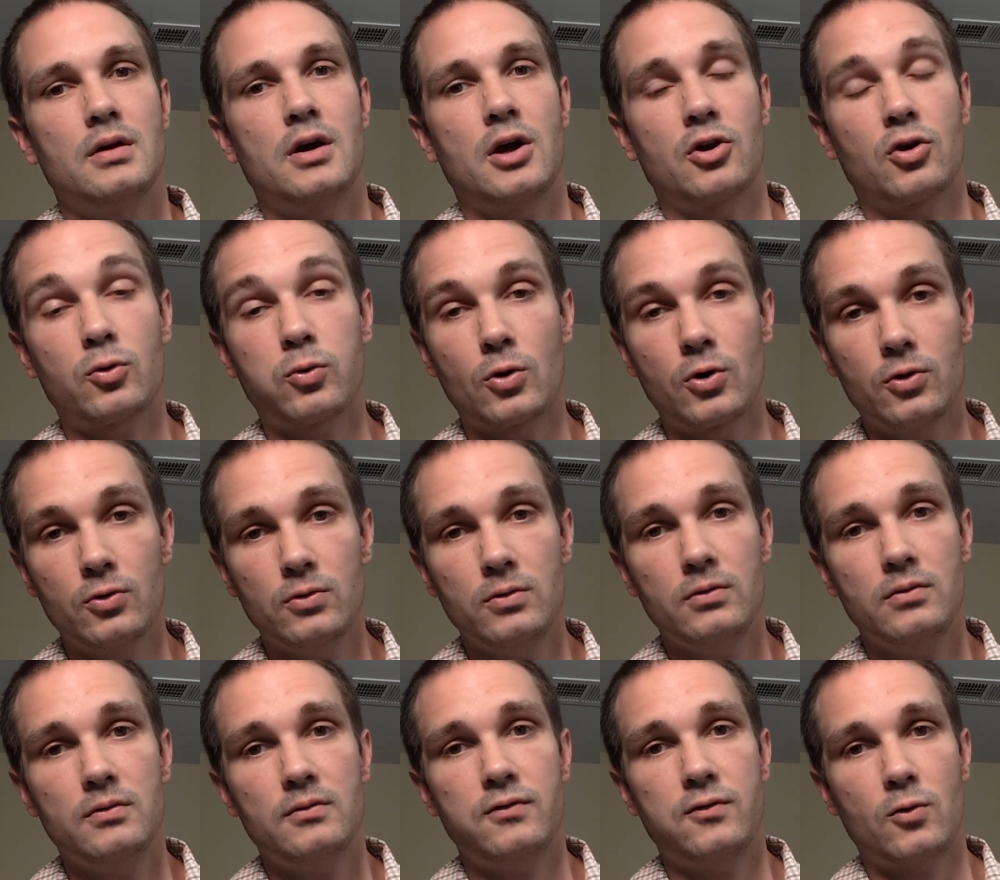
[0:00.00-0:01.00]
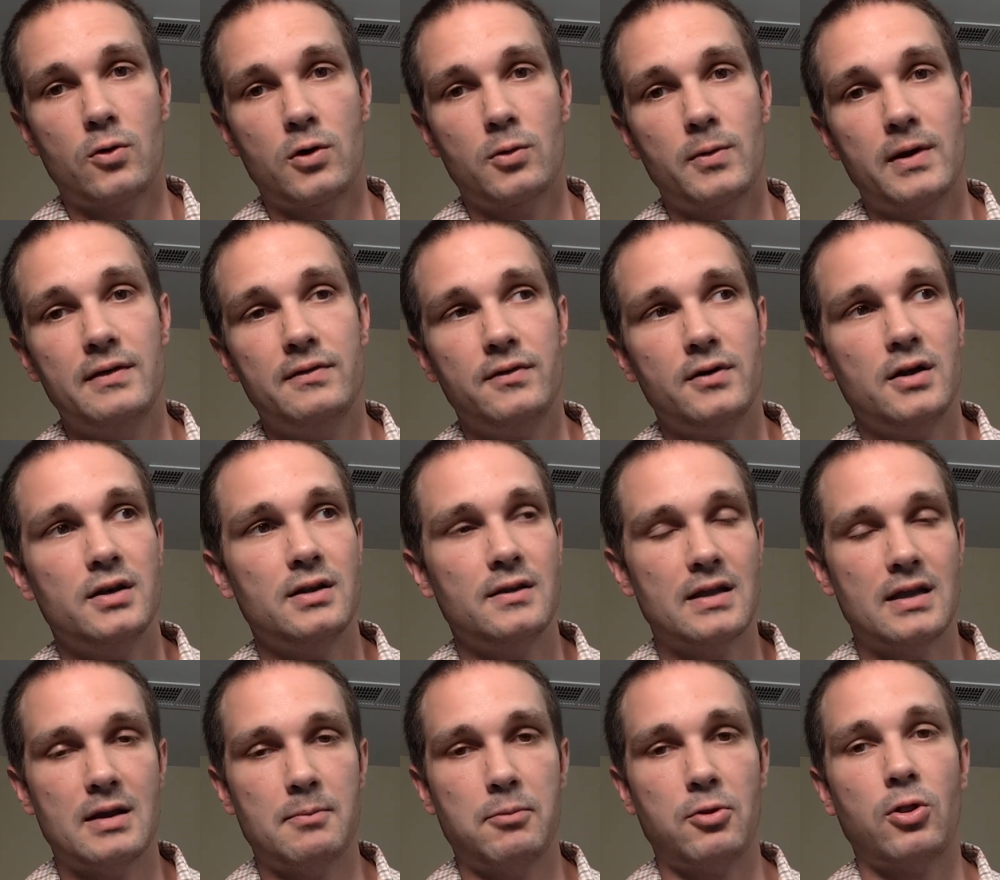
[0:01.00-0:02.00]
accrue for a refund, and
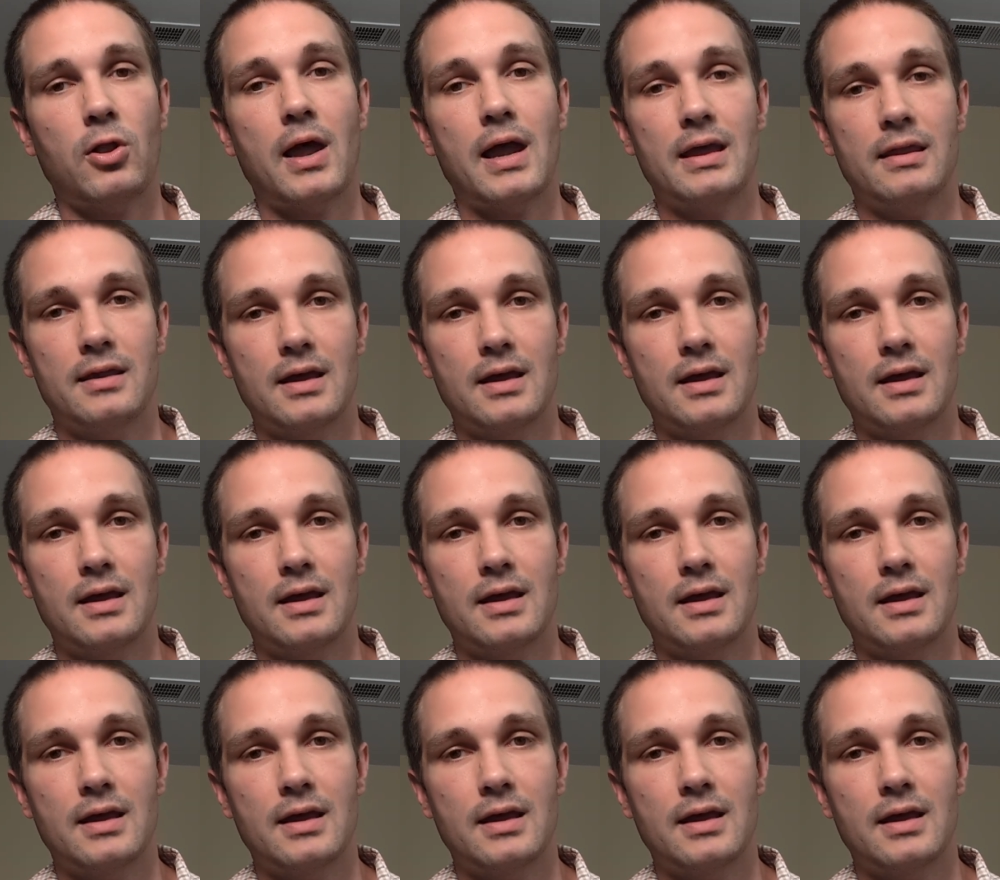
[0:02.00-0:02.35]
then apply